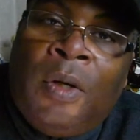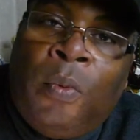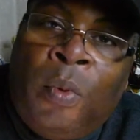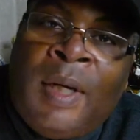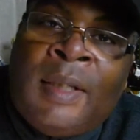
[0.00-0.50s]

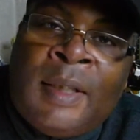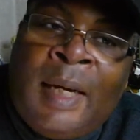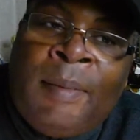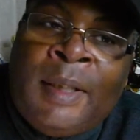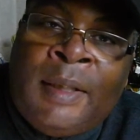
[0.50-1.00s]
what is
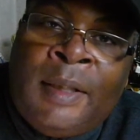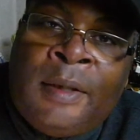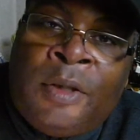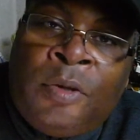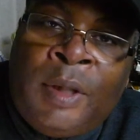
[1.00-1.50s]
happening in the
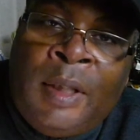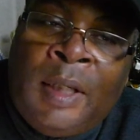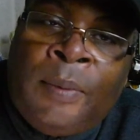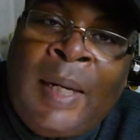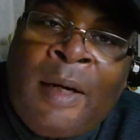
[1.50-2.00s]
industry
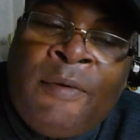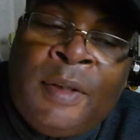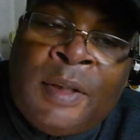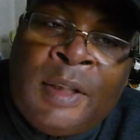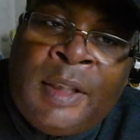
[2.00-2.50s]
and how
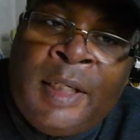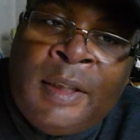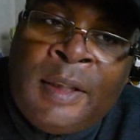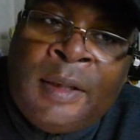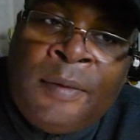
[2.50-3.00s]
things are
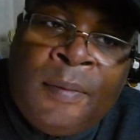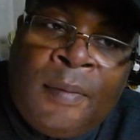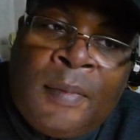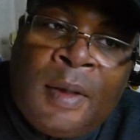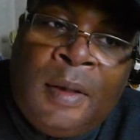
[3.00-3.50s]
changing,
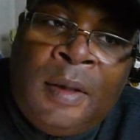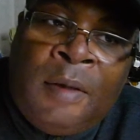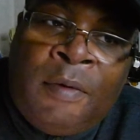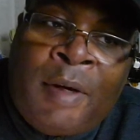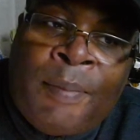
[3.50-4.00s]
you
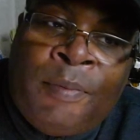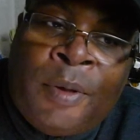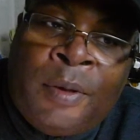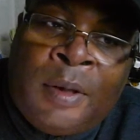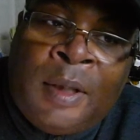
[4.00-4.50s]
know, for rapid
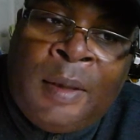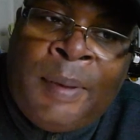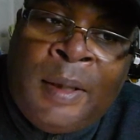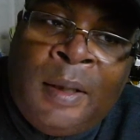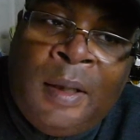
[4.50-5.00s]

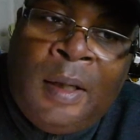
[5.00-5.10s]
prototyping,